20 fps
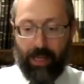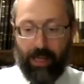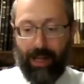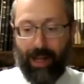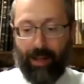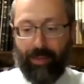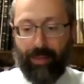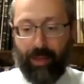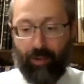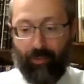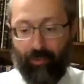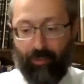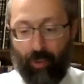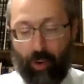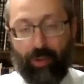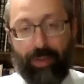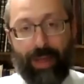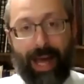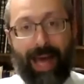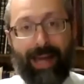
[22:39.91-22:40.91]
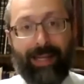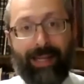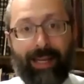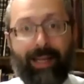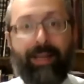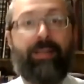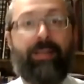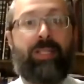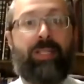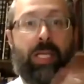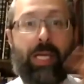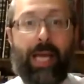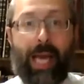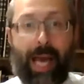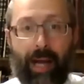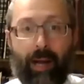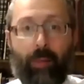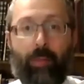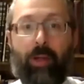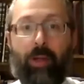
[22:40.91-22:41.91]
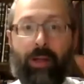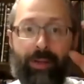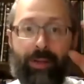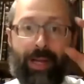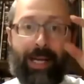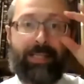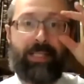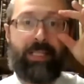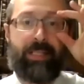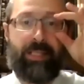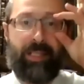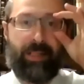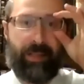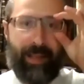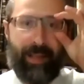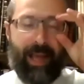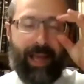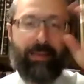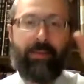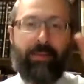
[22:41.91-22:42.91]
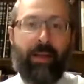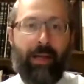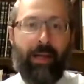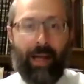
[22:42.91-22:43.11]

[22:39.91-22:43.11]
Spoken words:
and therefore that is edible, and that's its intent,